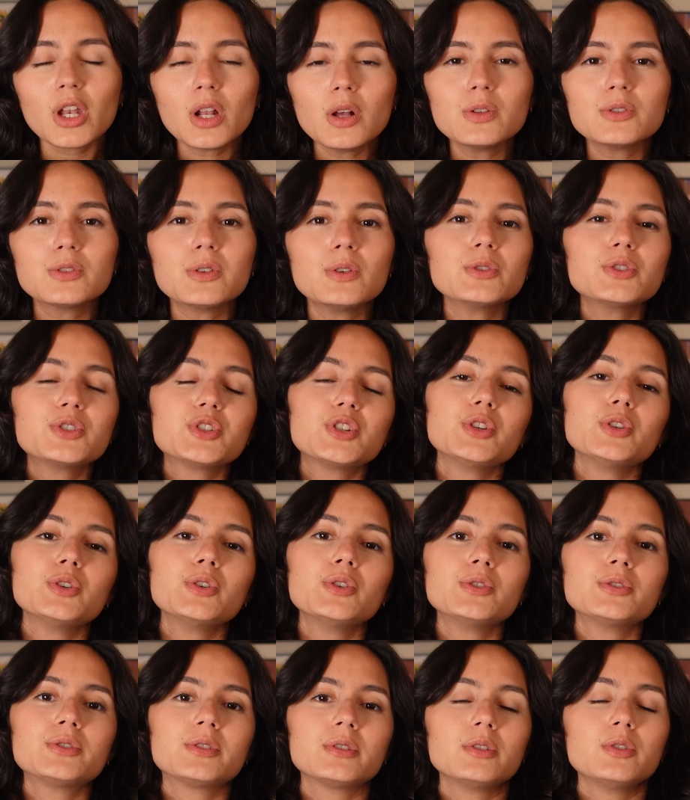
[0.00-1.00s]
also
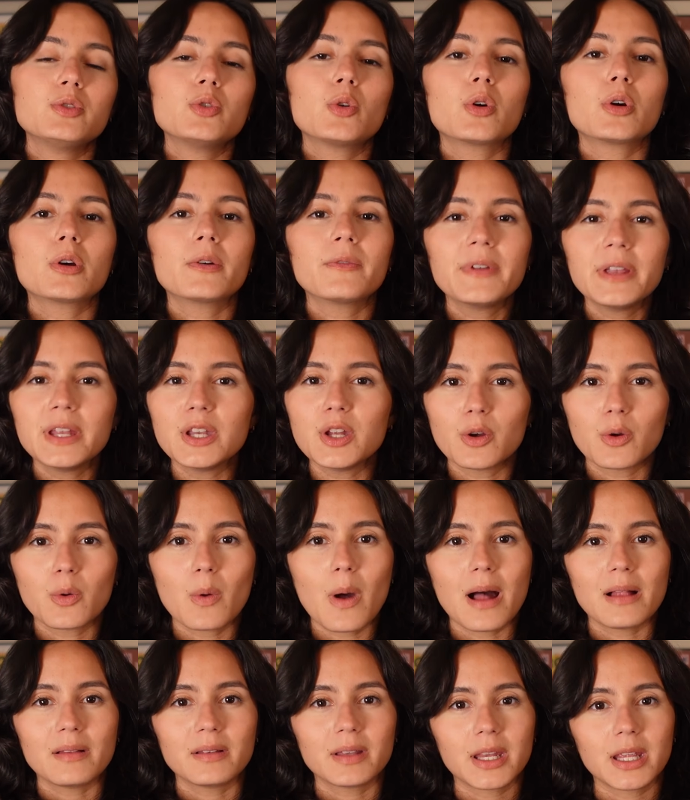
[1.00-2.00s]
choose your video
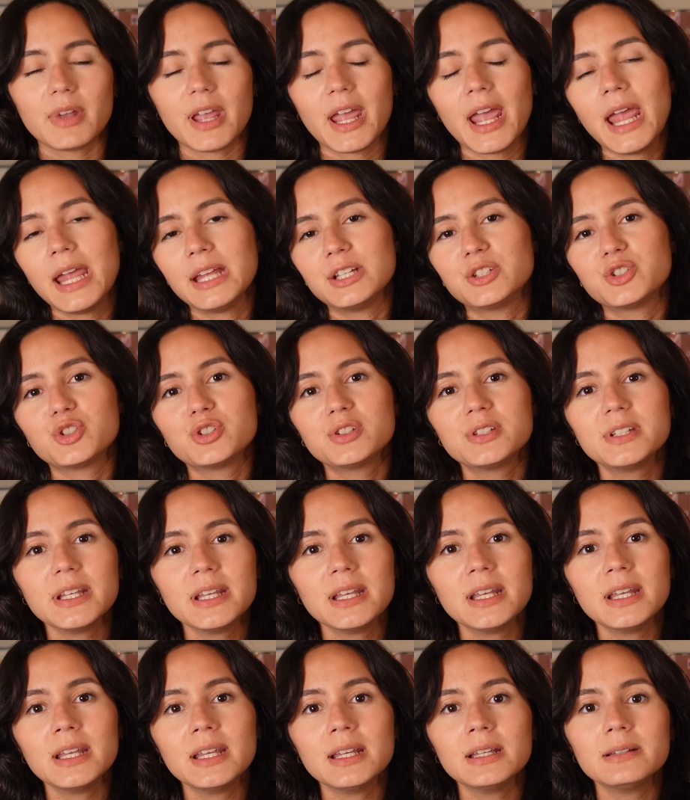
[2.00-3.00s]
quality,
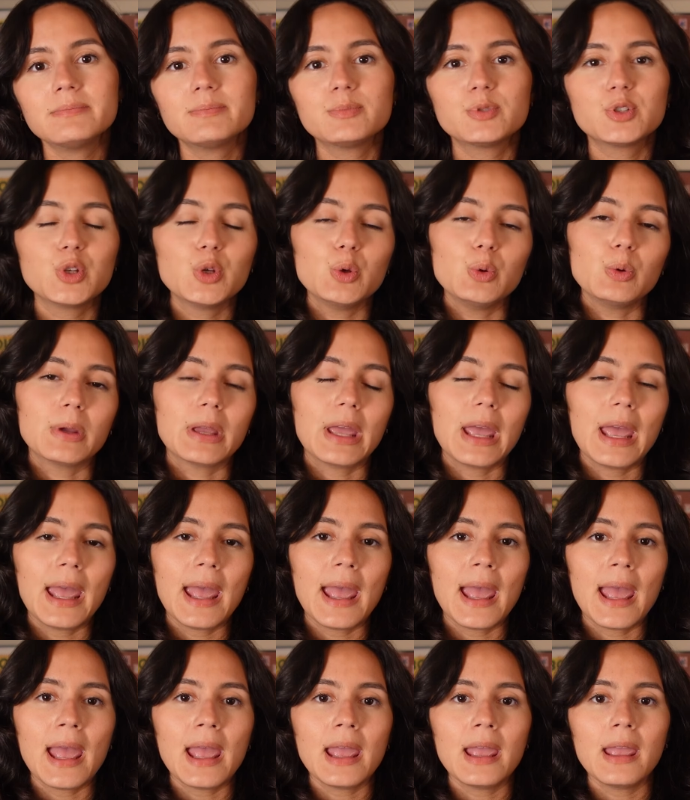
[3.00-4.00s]
HD,
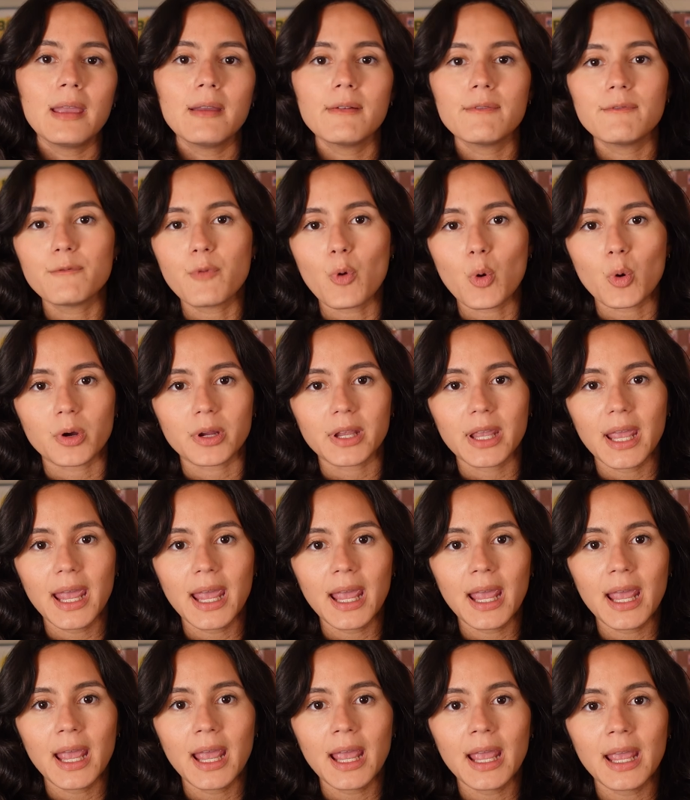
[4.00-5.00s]
2K,
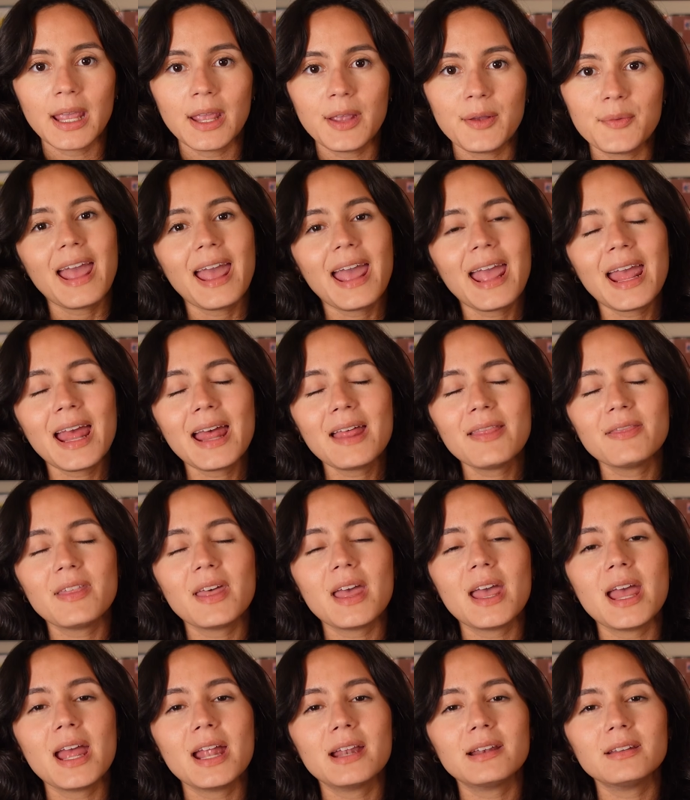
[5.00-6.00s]
4K, and
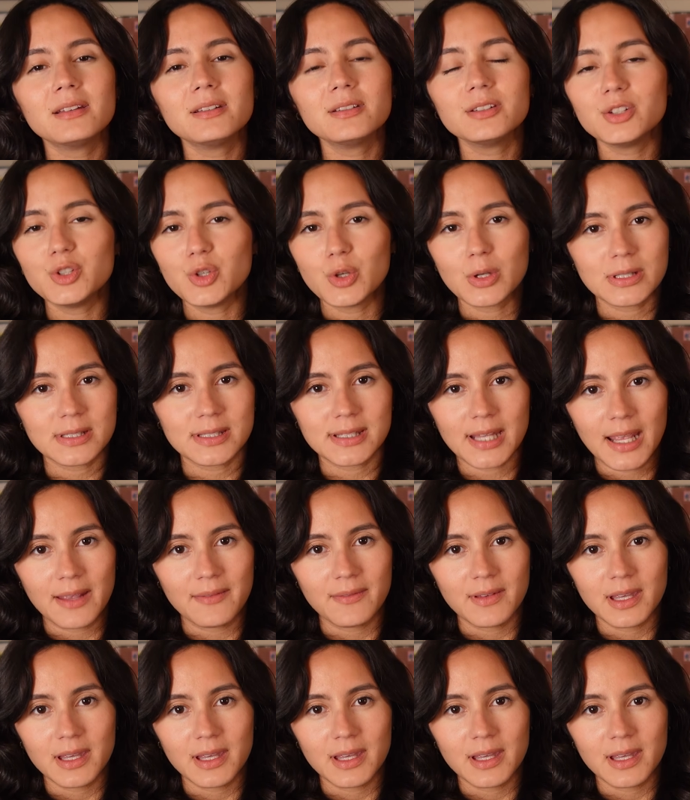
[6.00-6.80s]
then you can save